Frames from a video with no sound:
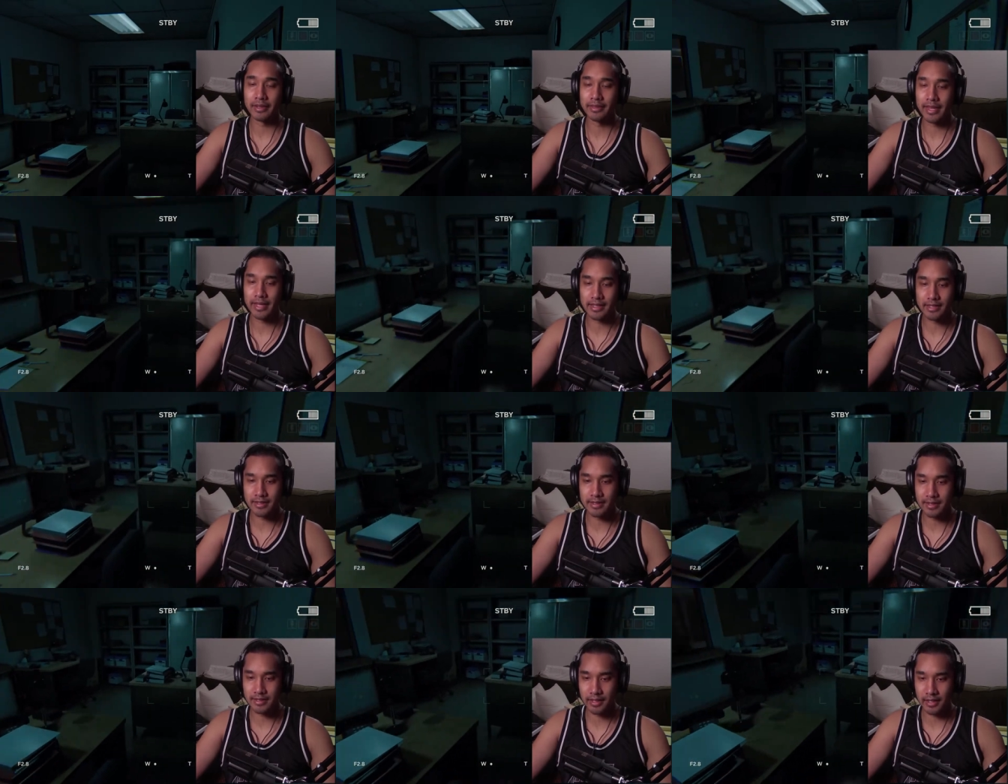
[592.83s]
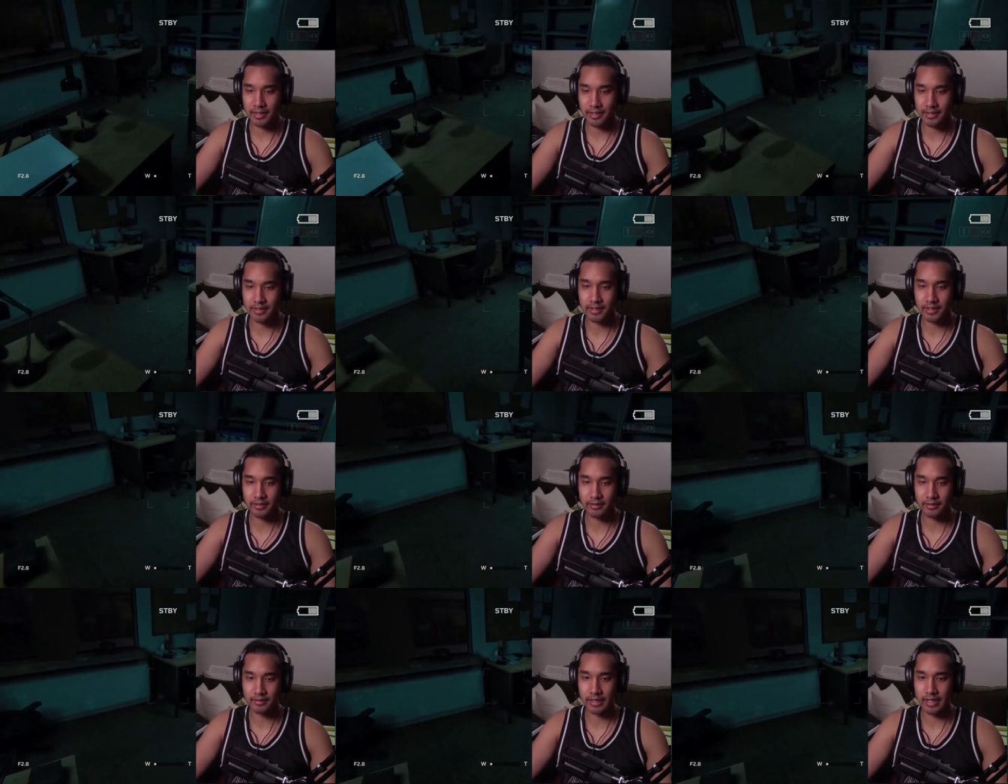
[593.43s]
That's disgusting.
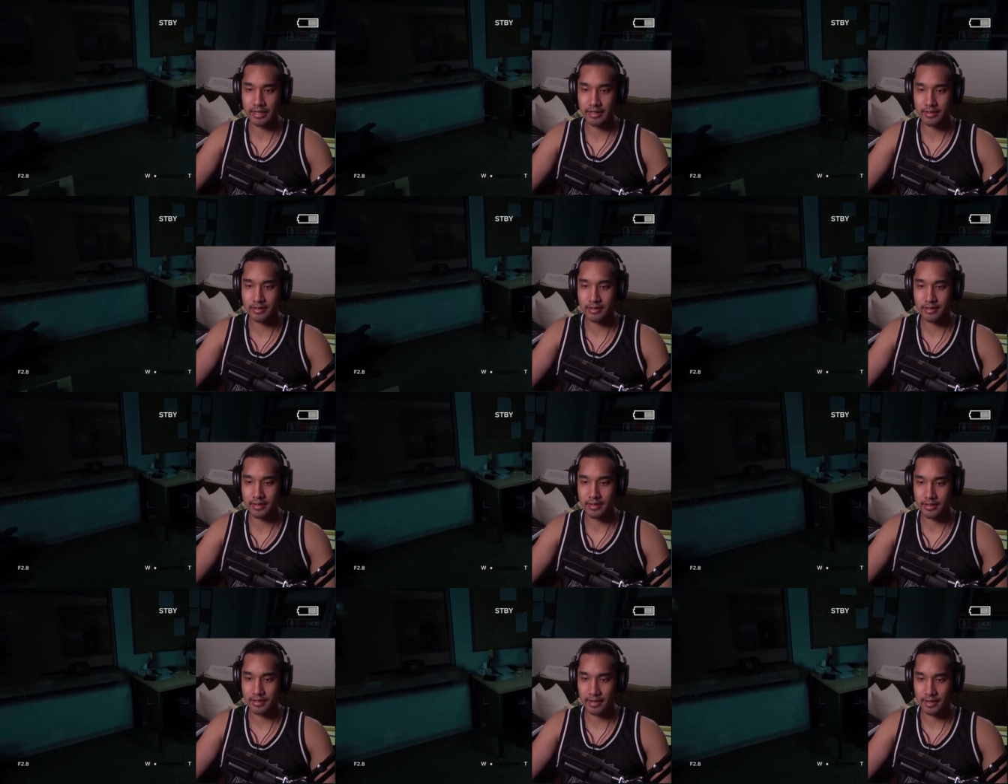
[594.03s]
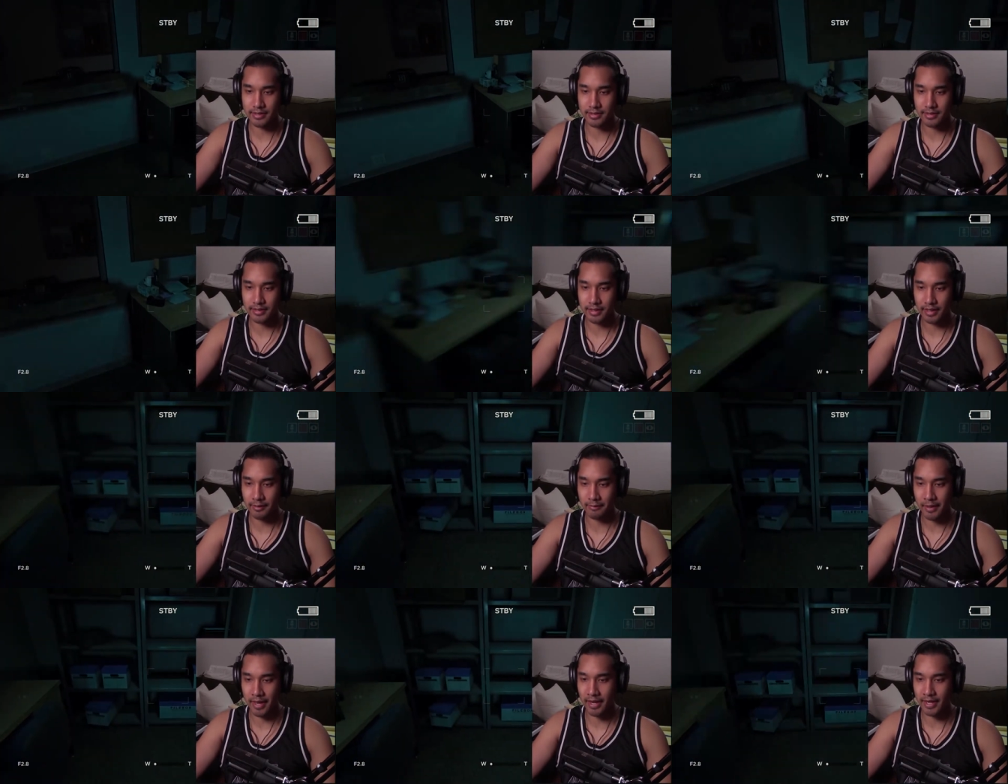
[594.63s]
That's disgusting.
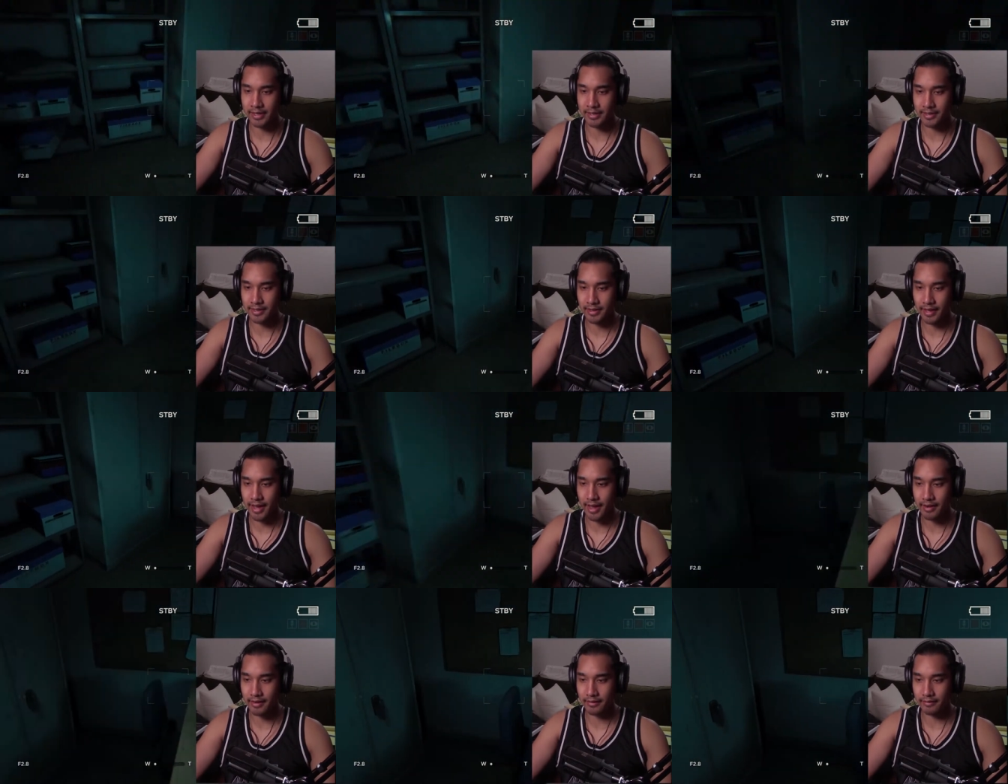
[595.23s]
I'm not into that.